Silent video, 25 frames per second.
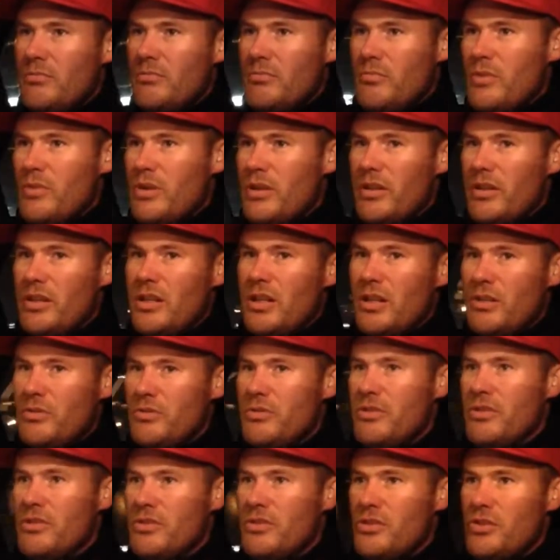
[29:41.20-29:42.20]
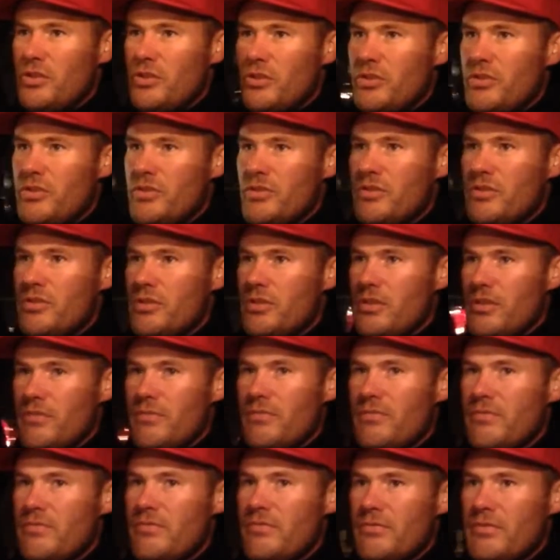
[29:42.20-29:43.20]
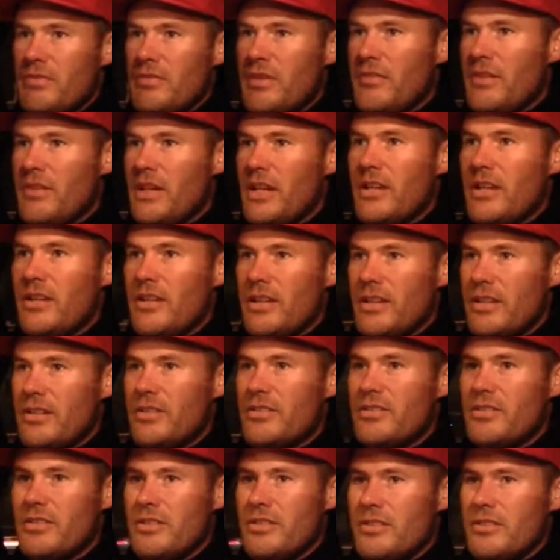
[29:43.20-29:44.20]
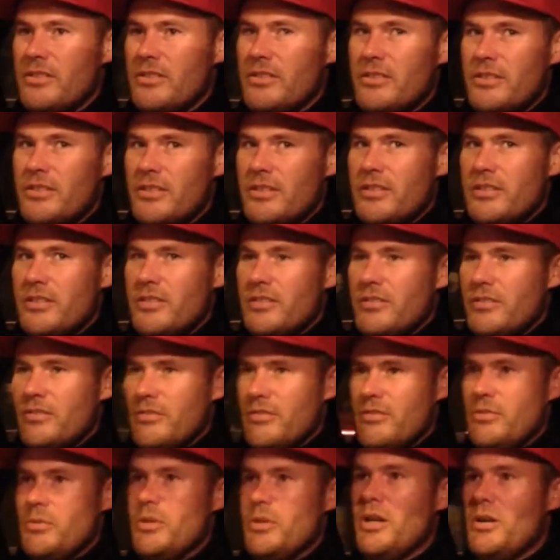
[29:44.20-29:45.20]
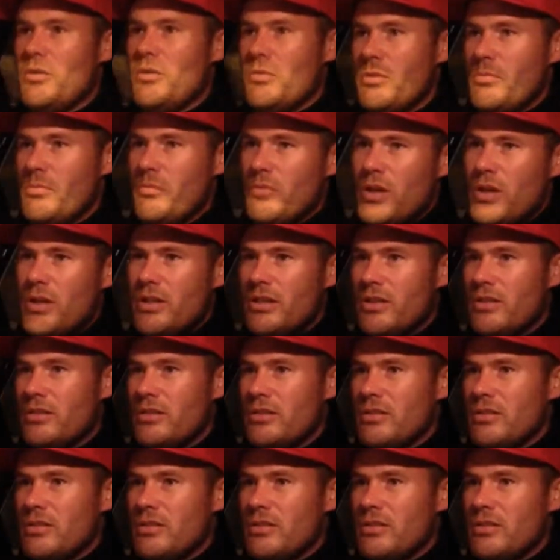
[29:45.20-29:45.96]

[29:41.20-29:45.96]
One of the closest shots I've had, I think, to a hole in one.